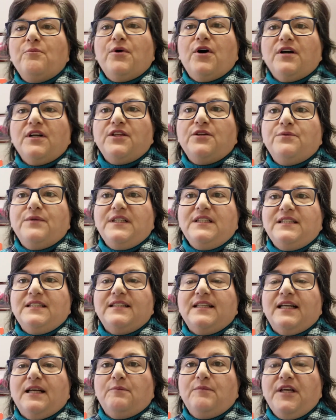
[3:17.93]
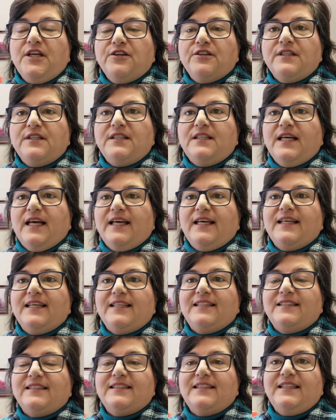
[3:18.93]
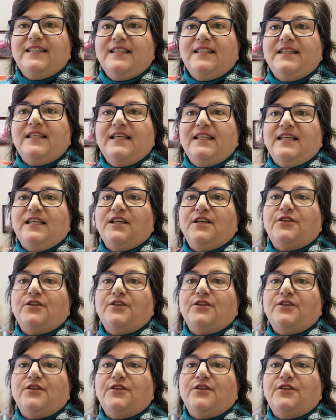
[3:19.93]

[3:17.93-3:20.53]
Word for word: part of the reason that I'm here today is see the